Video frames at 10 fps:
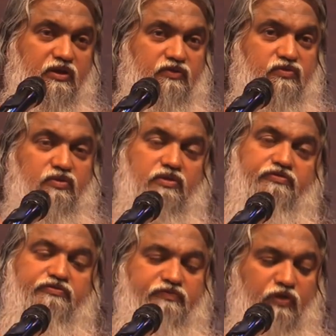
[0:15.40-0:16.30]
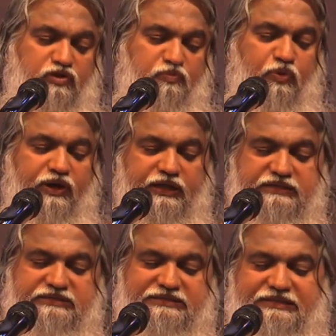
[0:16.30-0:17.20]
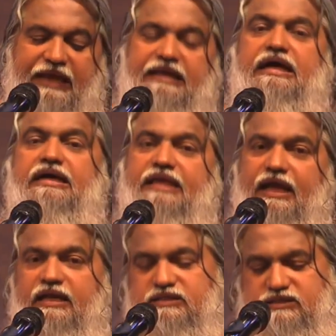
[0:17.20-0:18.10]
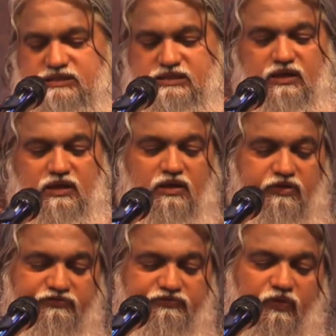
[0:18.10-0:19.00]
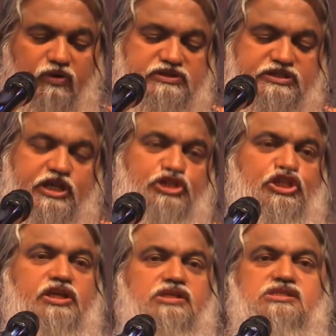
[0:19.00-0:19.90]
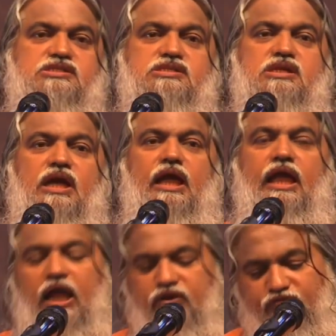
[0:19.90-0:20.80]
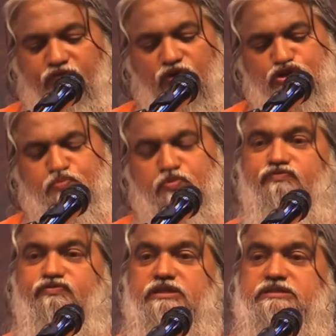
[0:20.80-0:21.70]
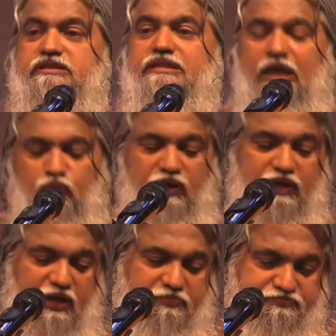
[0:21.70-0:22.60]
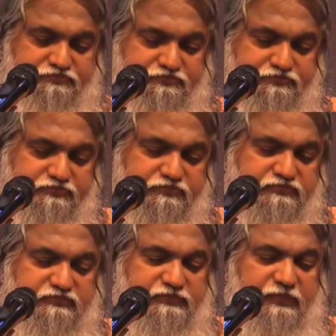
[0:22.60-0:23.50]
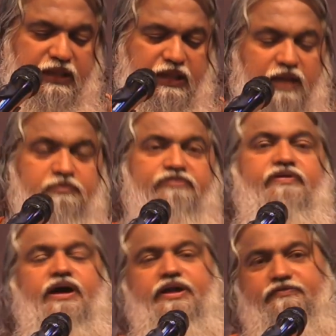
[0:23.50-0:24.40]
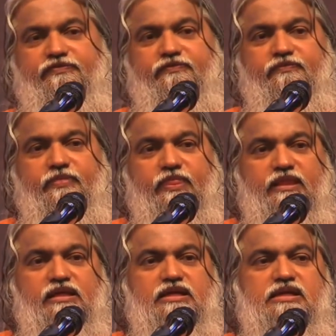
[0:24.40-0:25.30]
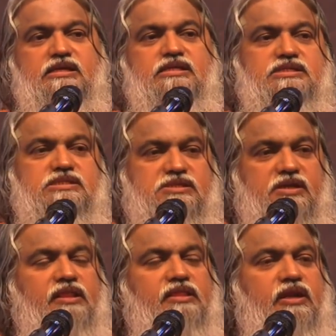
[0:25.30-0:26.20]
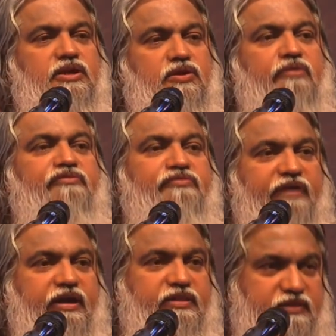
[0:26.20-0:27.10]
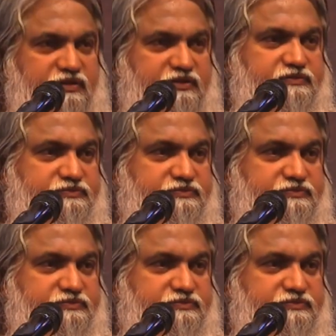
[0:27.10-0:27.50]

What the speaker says: So the fourth point is stand against false teachings and false prophets that will come. Number five, strengthen your faith.